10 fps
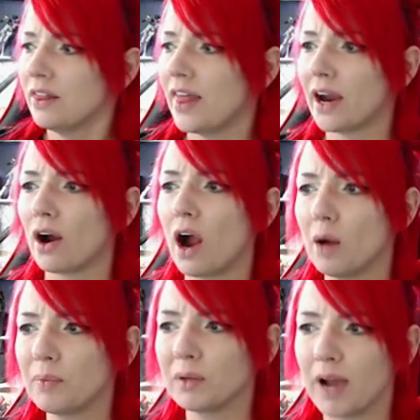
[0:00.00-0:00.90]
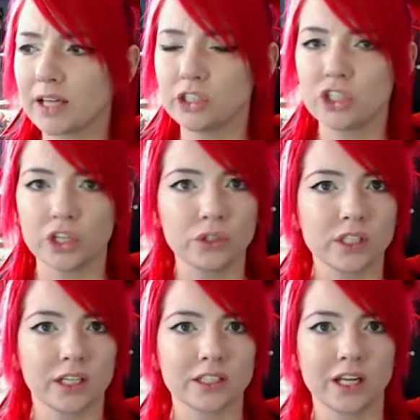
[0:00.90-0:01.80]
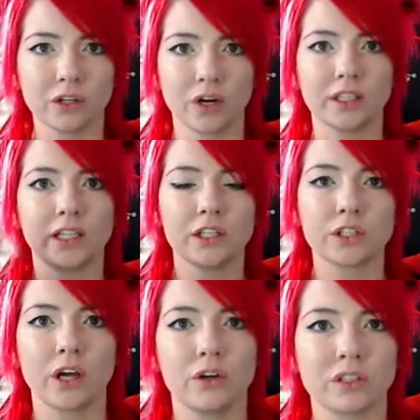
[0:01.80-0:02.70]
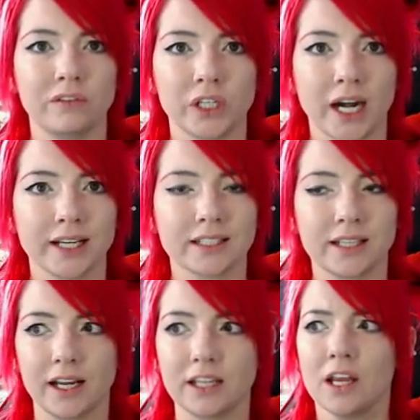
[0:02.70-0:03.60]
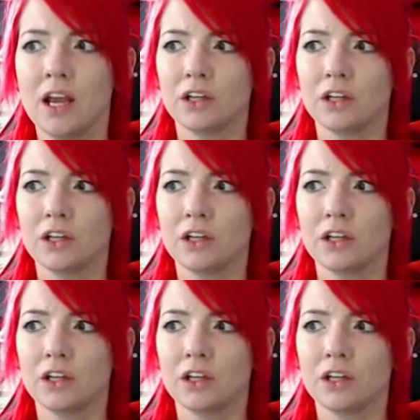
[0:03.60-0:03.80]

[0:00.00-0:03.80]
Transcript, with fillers: They are up in Massachusetts and they're on the East Coast of the United States.